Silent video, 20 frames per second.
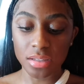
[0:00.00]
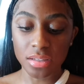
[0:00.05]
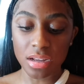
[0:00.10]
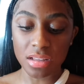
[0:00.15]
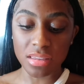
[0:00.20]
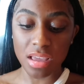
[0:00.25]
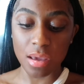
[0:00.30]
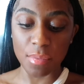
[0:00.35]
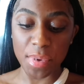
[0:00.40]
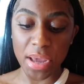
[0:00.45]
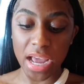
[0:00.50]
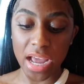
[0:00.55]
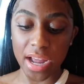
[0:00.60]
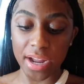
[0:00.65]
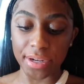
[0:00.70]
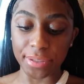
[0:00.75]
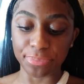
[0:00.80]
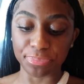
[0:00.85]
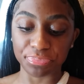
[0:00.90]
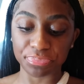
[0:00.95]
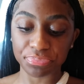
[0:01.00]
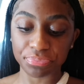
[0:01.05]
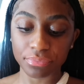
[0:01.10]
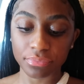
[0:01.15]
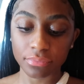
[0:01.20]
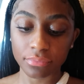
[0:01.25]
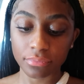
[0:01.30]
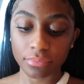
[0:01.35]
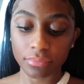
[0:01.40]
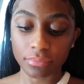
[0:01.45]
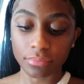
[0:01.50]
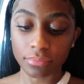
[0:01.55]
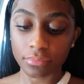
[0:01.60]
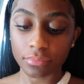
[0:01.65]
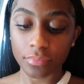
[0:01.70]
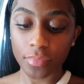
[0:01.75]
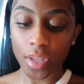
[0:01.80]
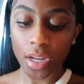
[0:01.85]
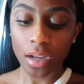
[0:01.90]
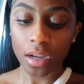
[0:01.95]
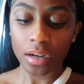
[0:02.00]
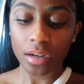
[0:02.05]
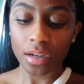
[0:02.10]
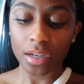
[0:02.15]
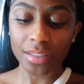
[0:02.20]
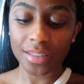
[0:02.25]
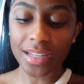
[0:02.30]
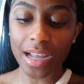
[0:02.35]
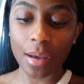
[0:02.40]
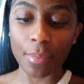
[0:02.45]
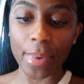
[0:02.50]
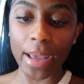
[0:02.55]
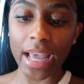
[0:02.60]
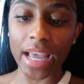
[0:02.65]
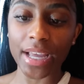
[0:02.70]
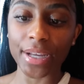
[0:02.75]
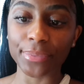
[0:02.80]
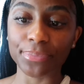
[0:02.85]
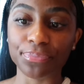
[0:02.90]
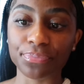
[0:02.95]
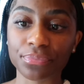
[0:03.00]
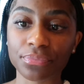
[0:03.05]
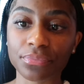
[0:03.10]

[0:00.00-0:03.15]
not that bad. It's not bad.